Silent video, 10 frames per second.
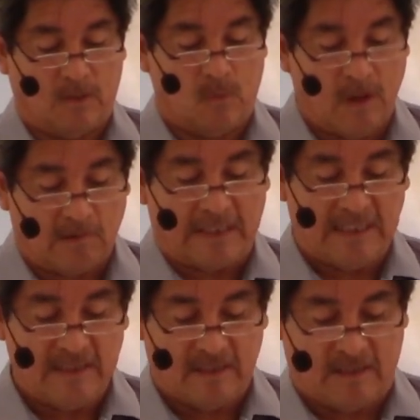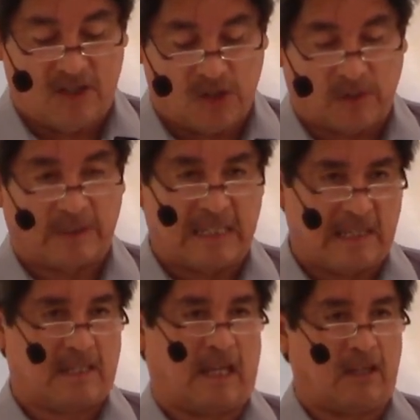Well, in short,
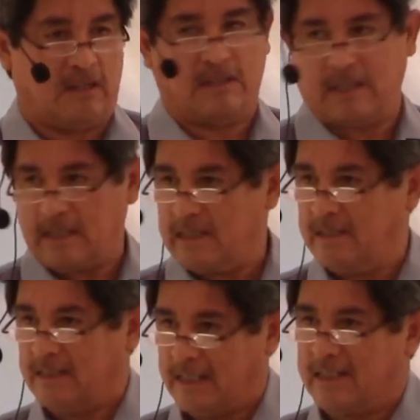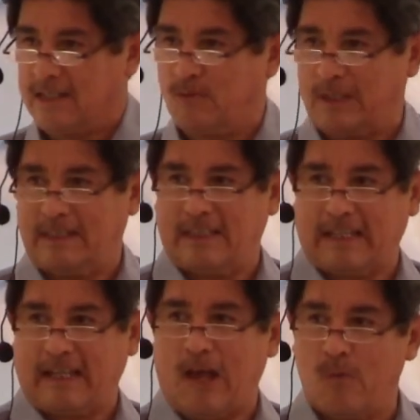this is
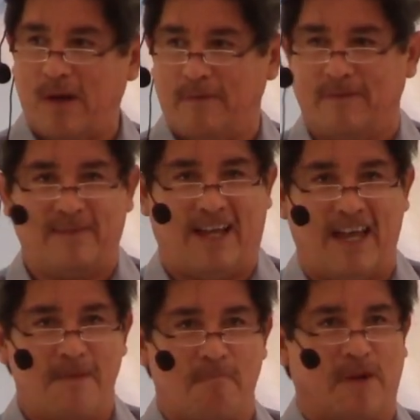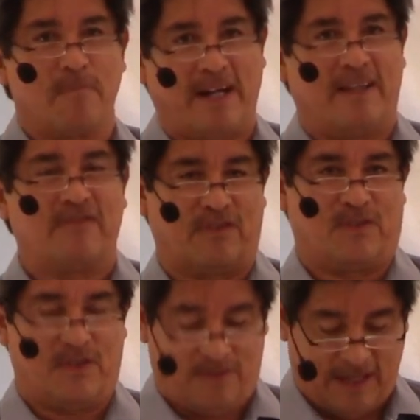what I prepared
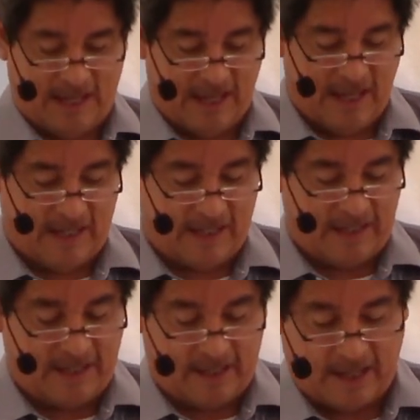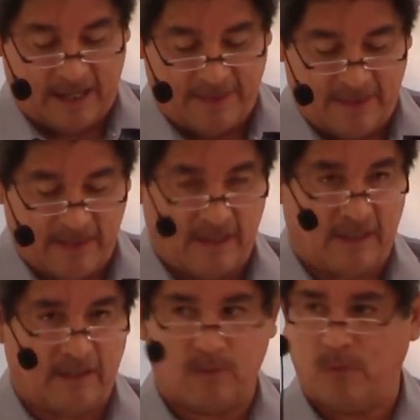for you. And
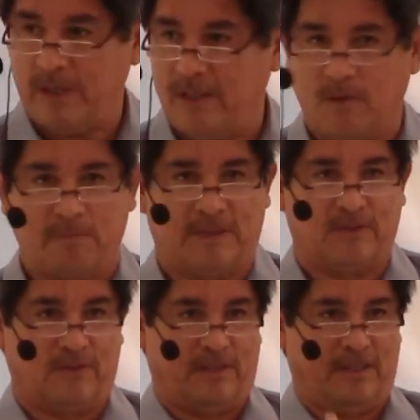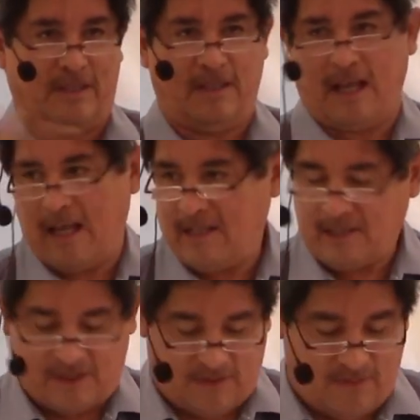we openly
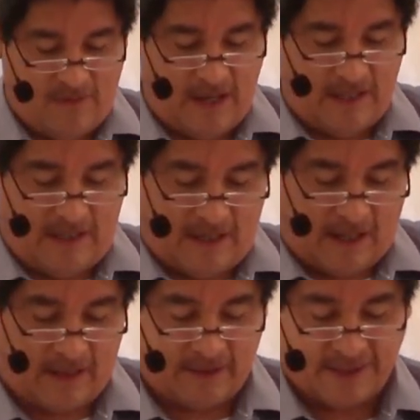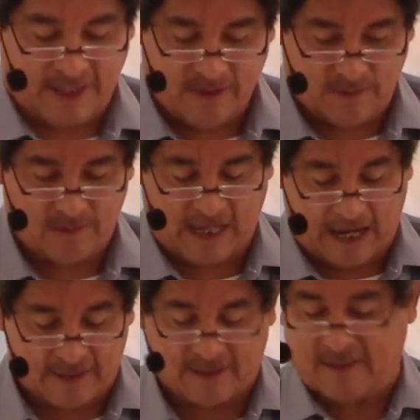ask you, and thank you,
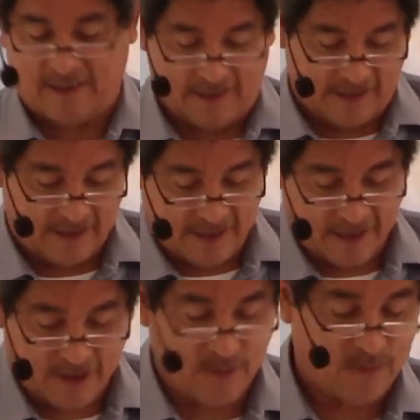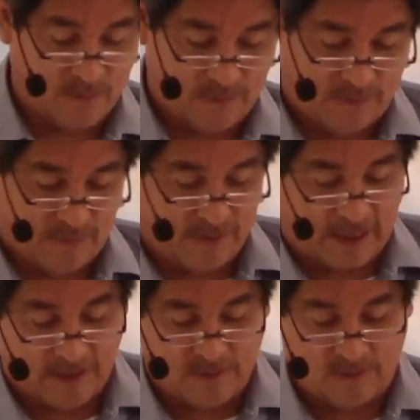Kat, thank you
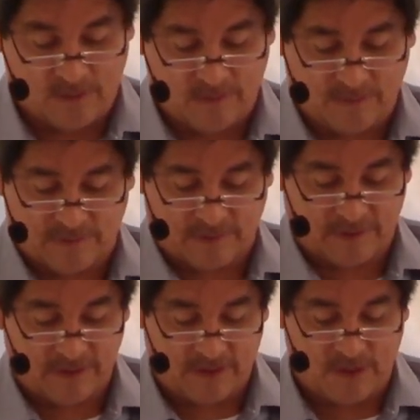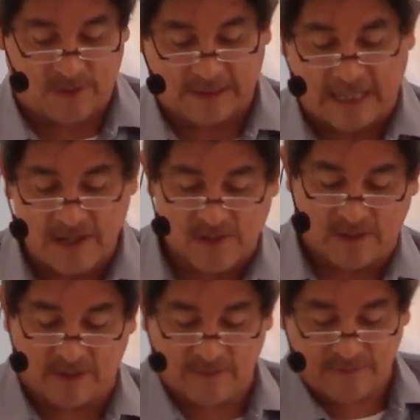for your
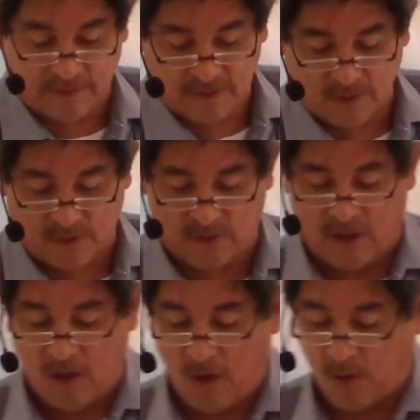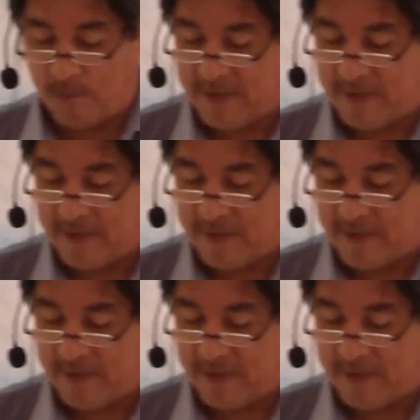attention and for those who